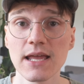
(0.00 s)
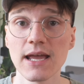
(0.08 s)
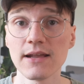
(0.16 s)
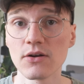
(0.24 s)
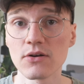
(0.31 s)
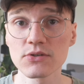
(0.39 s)

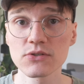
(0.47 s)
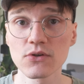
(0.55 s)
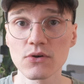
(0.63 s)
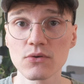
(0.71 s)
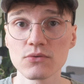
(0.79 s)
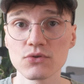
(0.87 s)
and
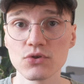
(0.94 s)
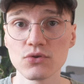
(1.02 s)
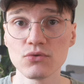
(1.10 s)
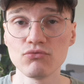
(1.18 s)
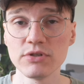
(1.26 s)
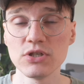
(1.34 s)
also
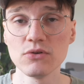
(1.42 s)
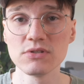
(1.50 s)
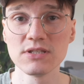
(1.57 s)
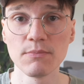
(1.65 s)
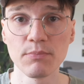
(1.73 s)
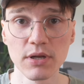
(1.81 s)
to
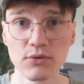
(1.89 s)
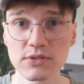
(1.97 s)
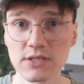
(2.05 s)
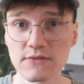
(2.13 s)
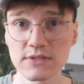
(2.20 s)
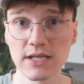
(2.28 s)
reduce the
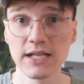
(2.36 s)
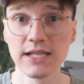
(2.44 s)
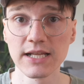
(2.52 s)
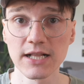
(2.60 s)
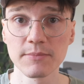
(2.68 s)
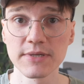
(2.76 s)
plosives a
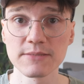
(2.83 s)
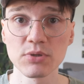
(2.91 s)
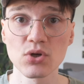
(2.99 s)
little bit,